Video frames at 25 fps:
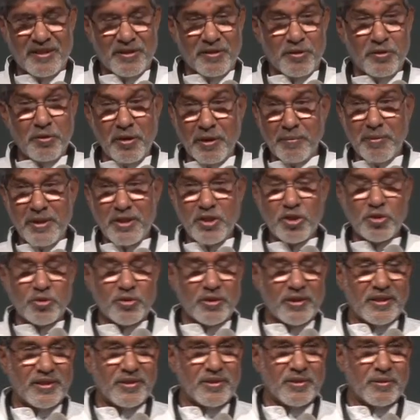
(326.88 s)
You are
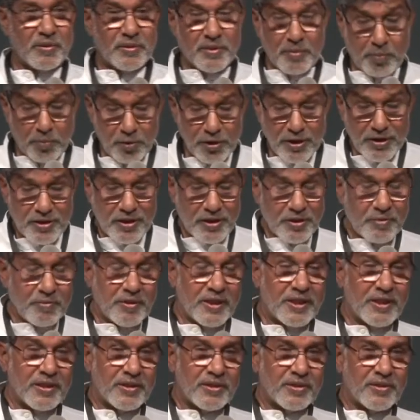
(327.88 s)
magistrate. The police is
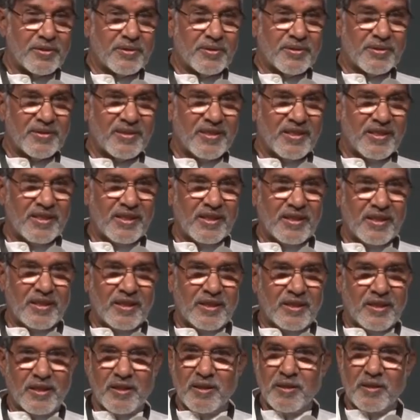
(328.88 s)
with us.
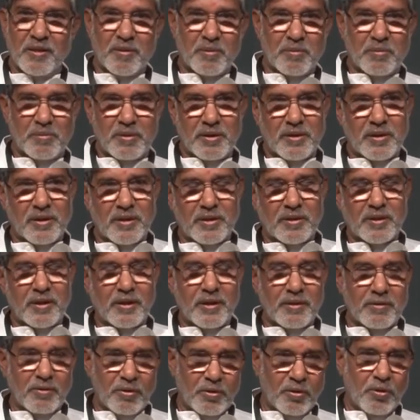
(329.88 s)
But he
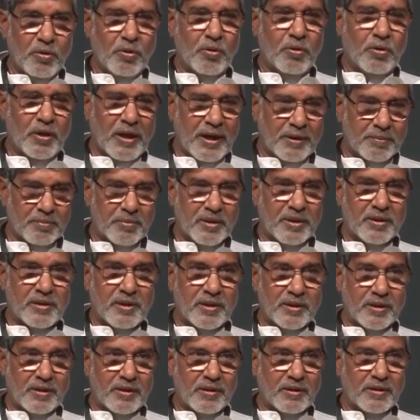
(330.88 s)
said, oh, let me
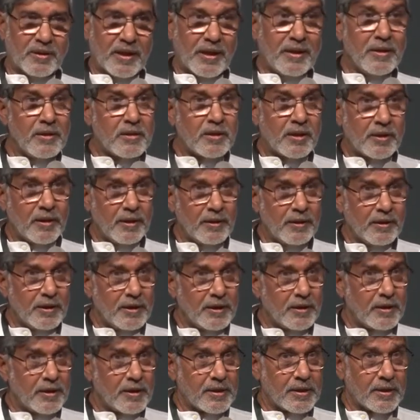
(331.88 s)
think. And
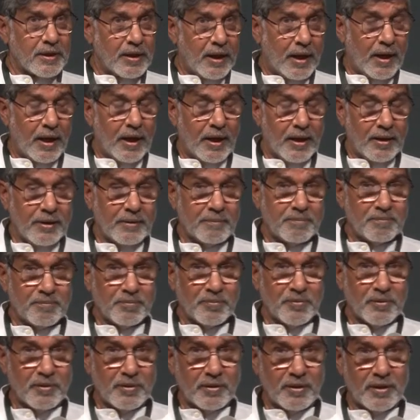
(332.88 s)
suddenly this guy,
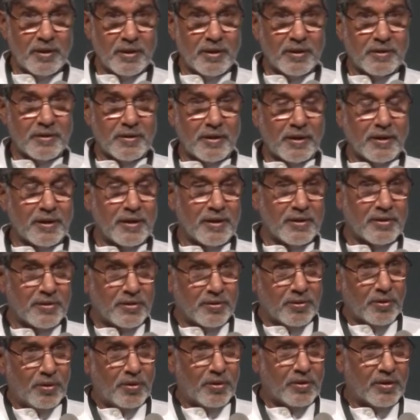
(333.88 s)
the
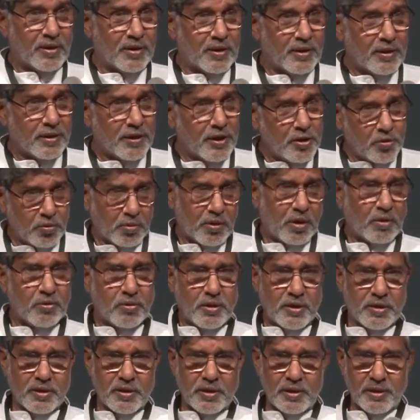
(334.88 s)
circus owner, he took out
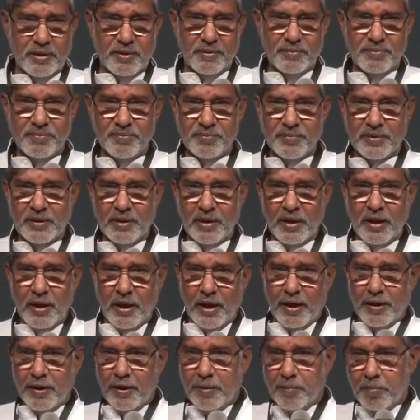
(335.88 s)
his gun
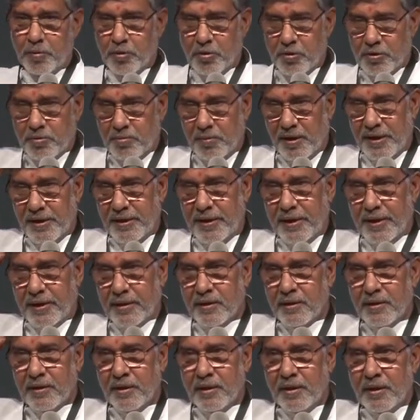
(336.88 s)
and it put on my neck.
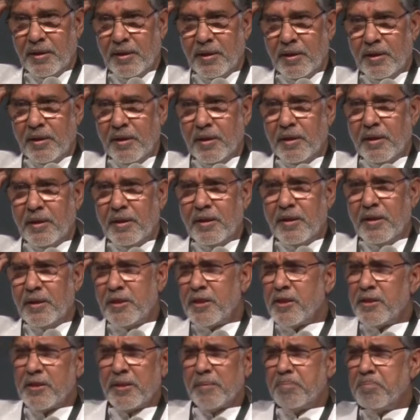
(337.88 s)

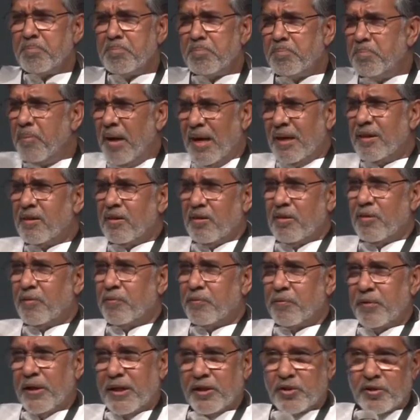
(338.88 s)
It's a matter of
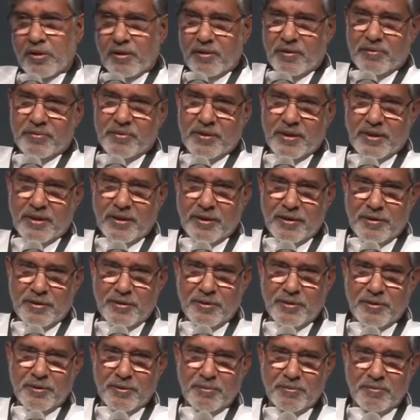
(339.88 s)
fraction of
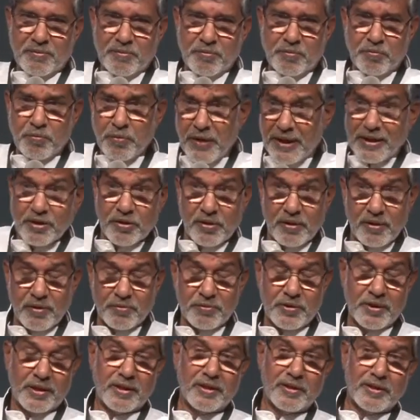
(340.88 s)
seconds. Fraction of
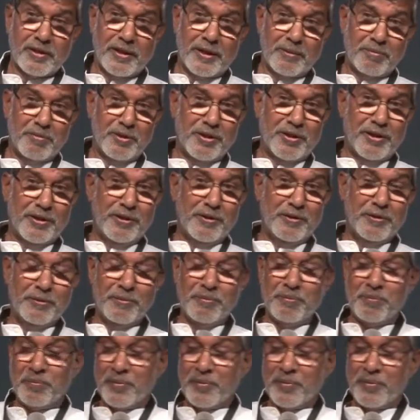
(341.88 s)
seconds, let me tell you.